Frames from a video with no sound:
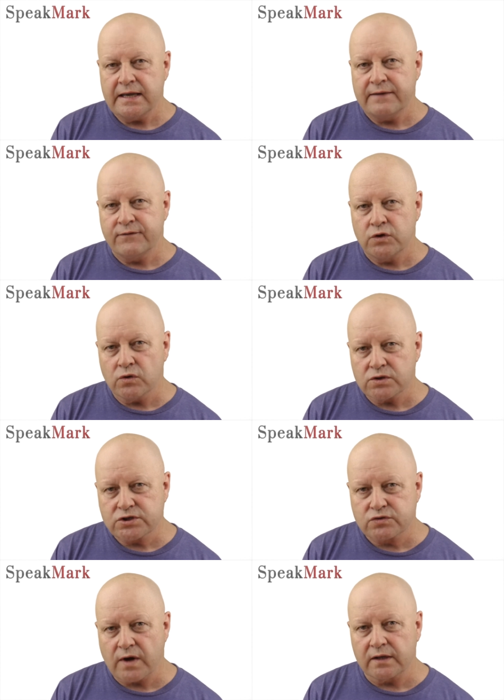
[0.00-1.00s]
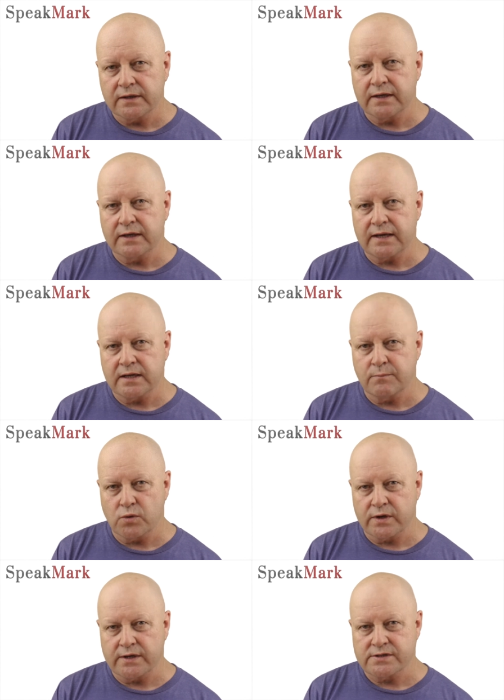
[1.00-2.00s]
If you're struggling getting
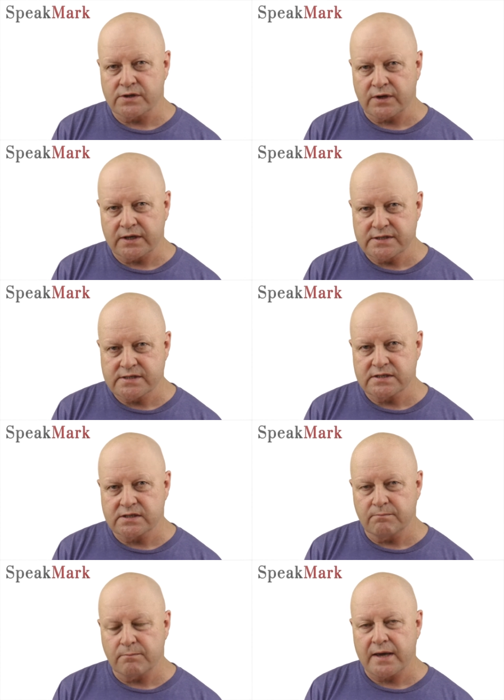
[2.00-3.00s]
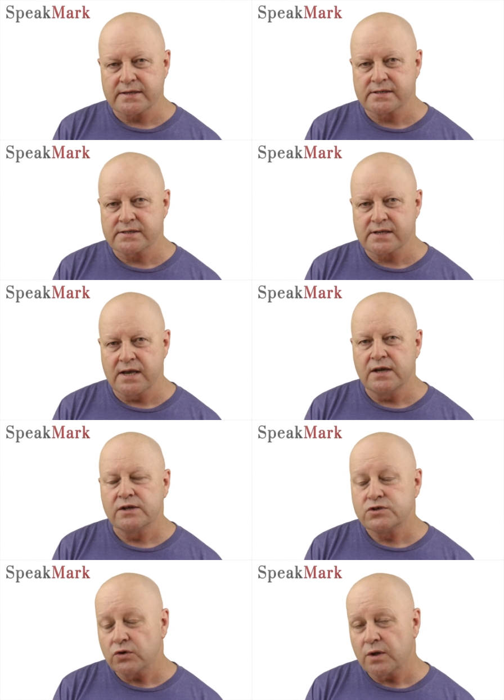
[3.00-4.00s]
bookings on a consistent basis,
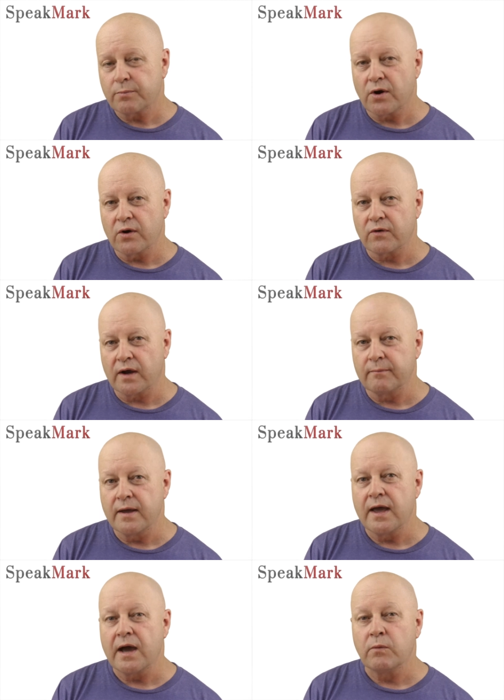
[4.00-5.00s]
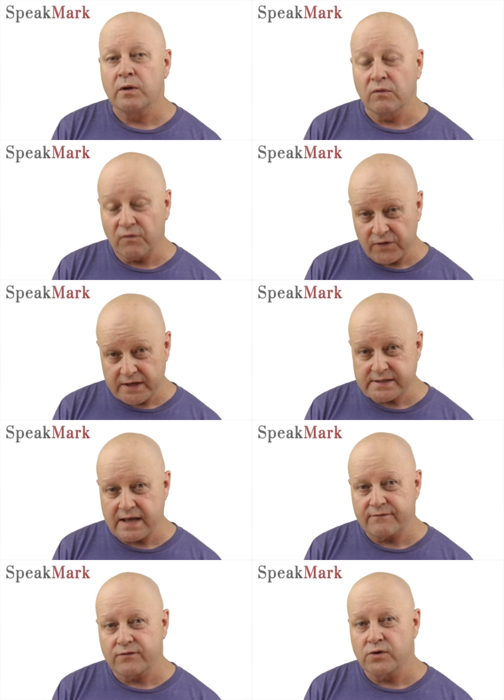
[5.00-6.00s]
join the program and we will fix
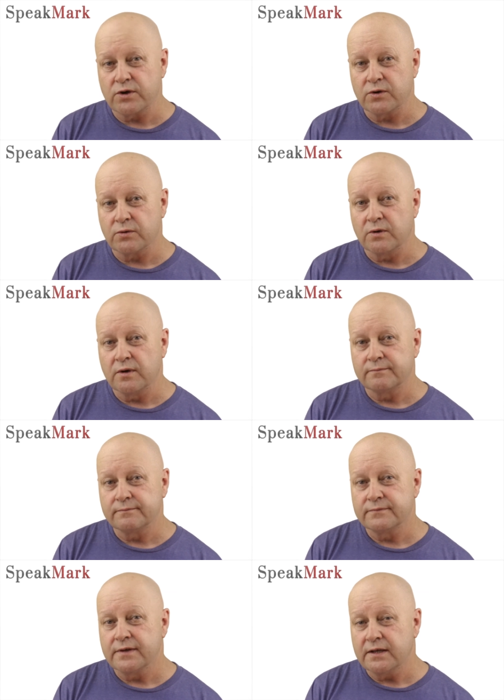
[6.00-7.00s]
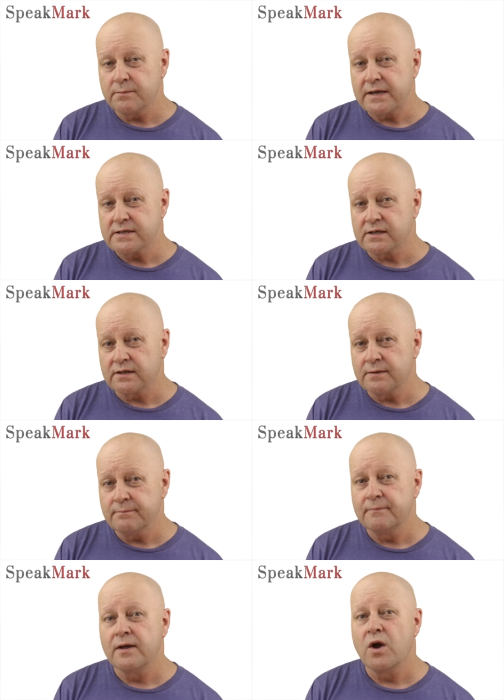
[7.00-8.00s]
that for you. In the
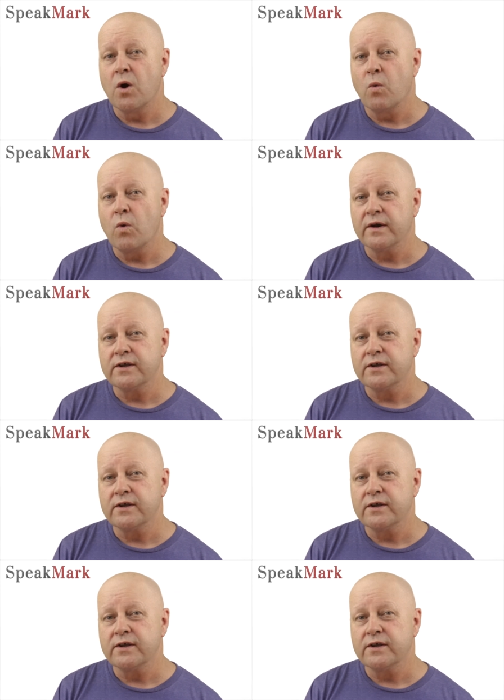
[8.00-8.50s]
meantime, why